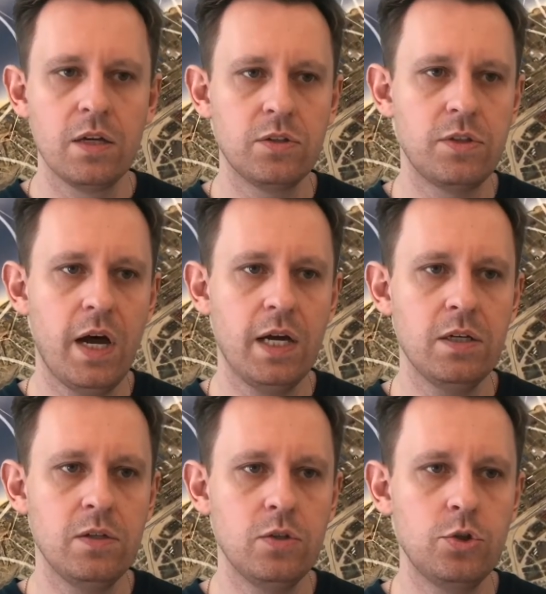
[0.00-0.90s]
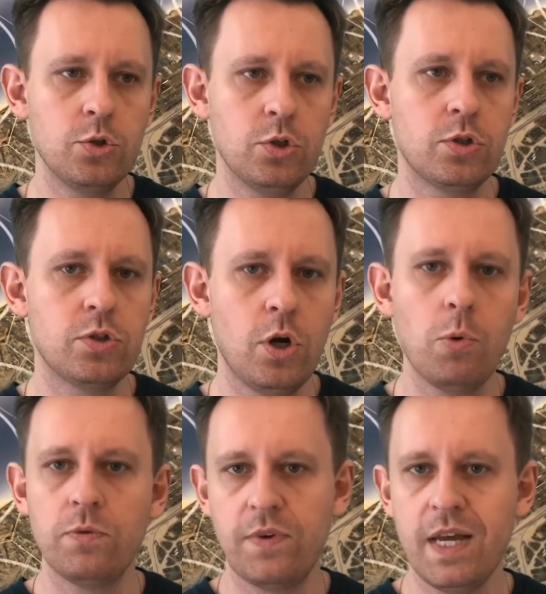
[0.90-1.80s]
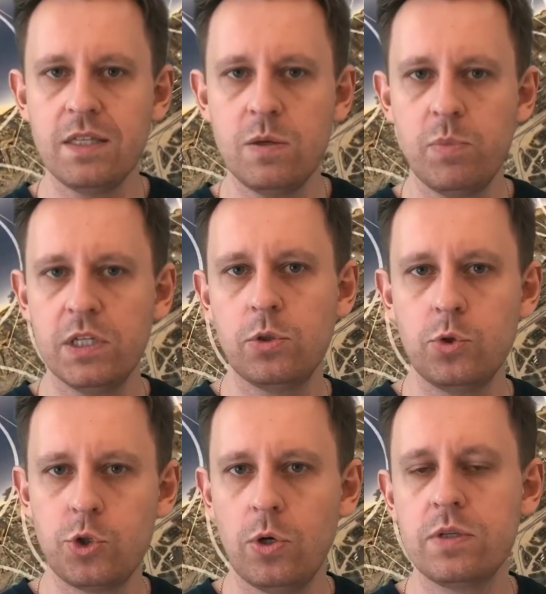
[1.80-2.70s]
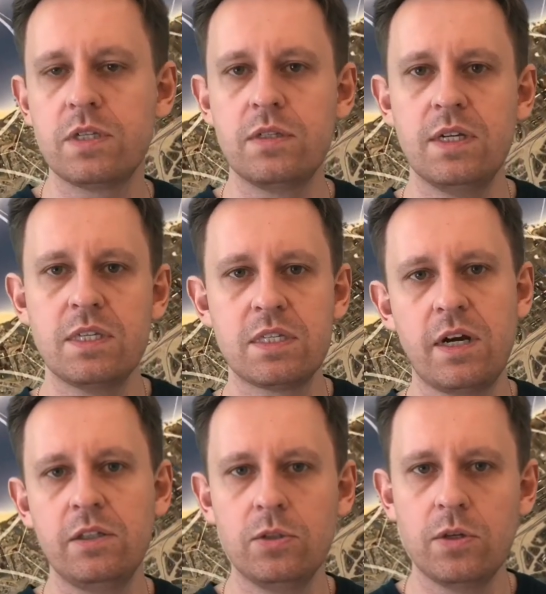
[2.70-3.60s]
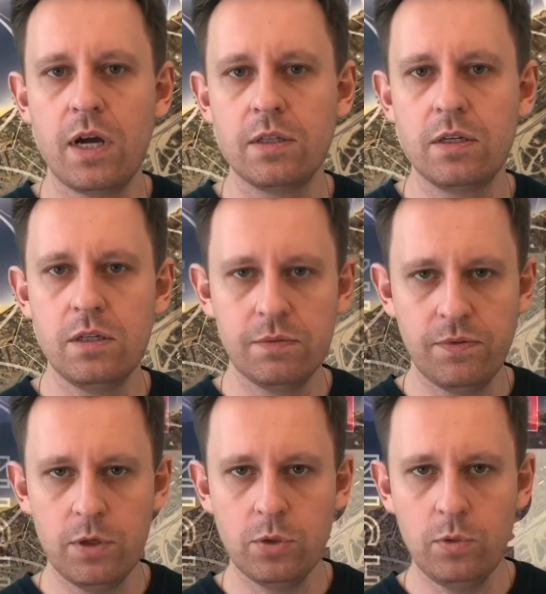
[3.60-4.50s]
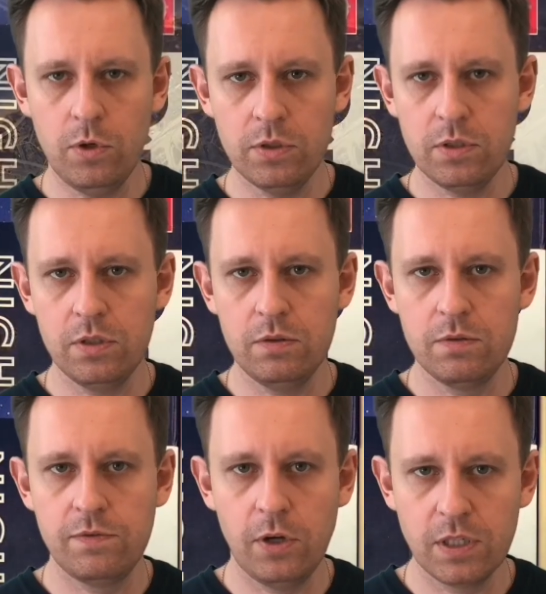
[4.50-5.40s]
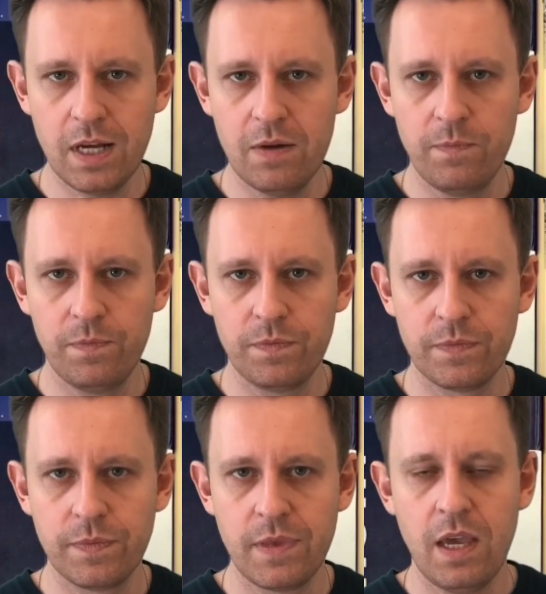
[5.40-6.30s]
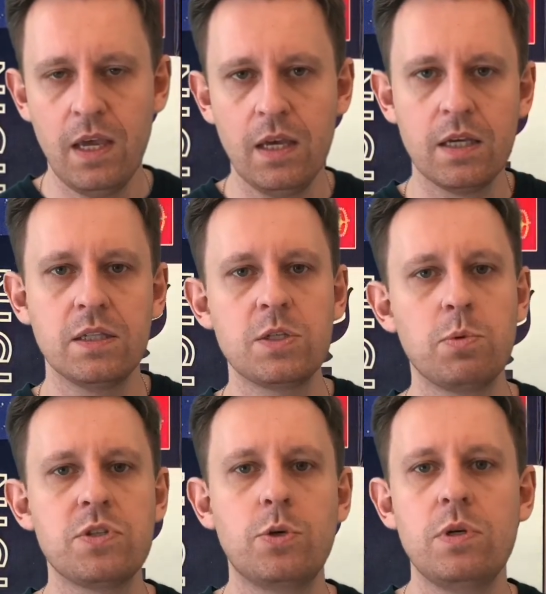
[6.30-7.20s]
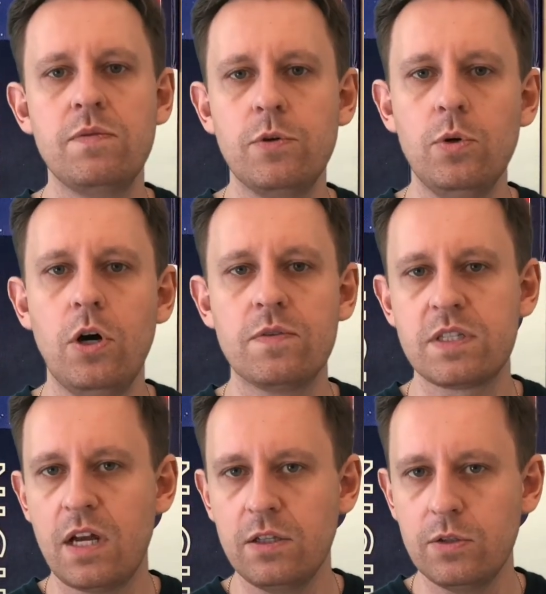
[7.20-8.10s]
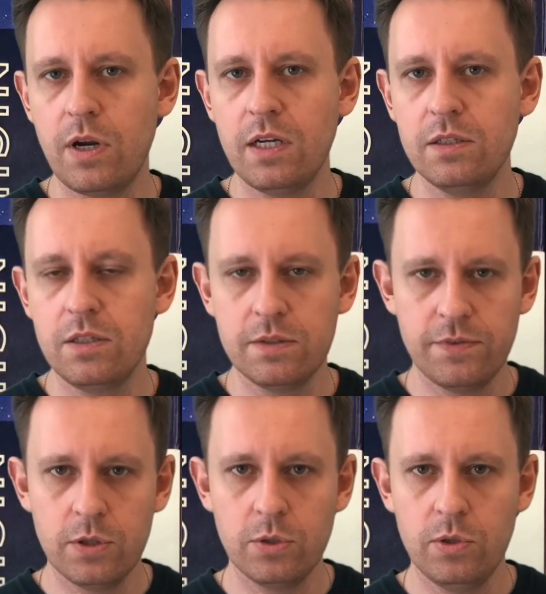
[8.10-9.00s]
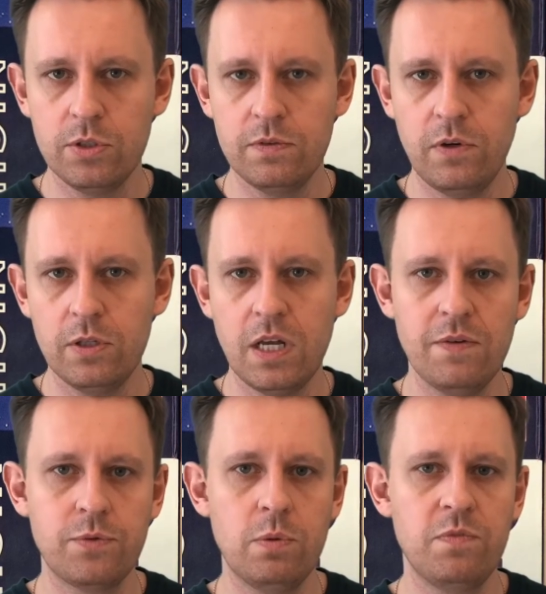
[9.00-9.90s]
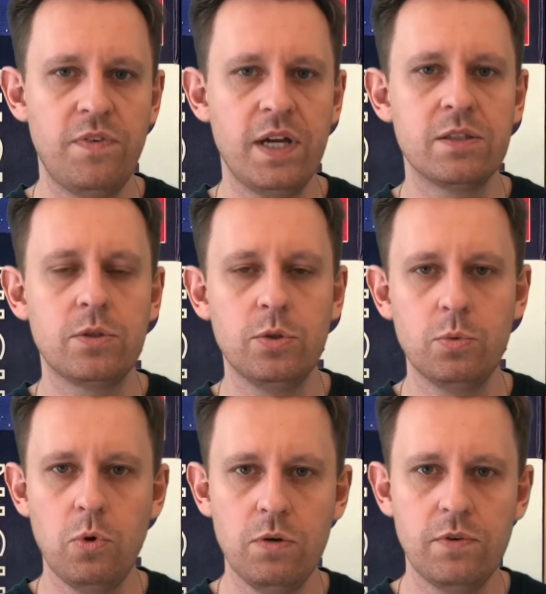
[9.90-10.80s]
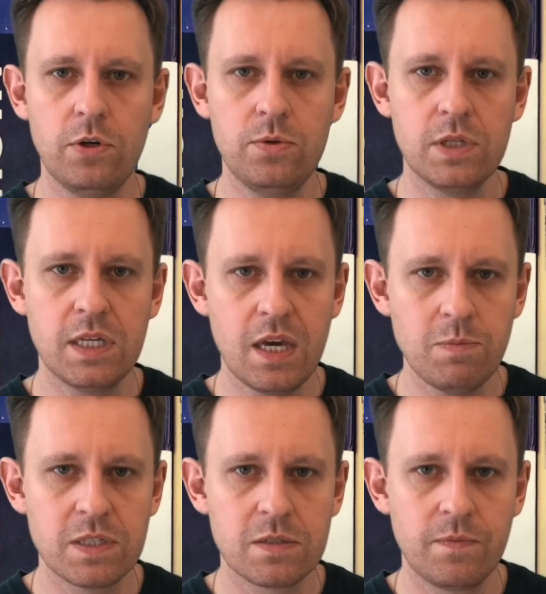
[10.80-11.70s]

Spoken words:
I do not know of any better choice than Stalingrad Inferno on the Volga. This was the review of Stalingrad Inferno on the Volga from VentoNuovo Games.